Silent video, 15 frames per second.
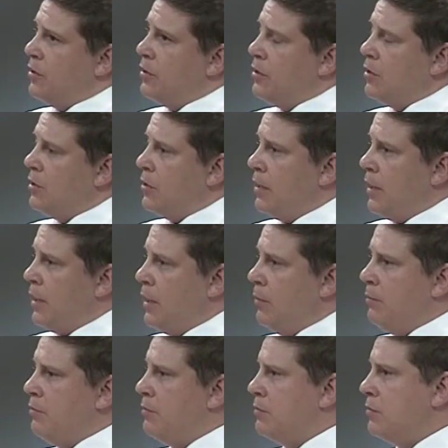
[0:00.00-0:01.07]
Mm-hmm.
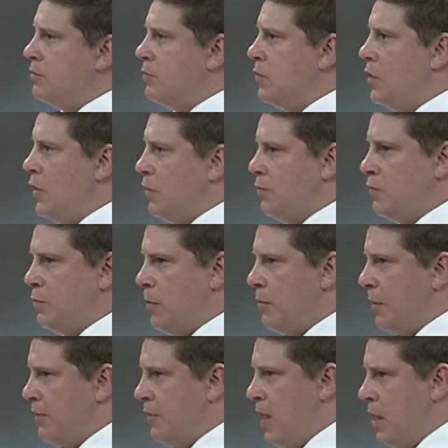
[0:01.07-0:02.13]
Um, you know, split
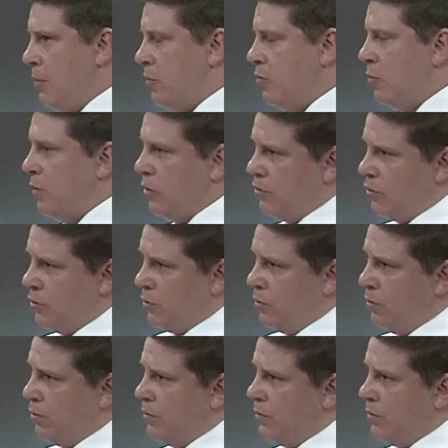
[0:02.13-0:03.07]
my time between the two.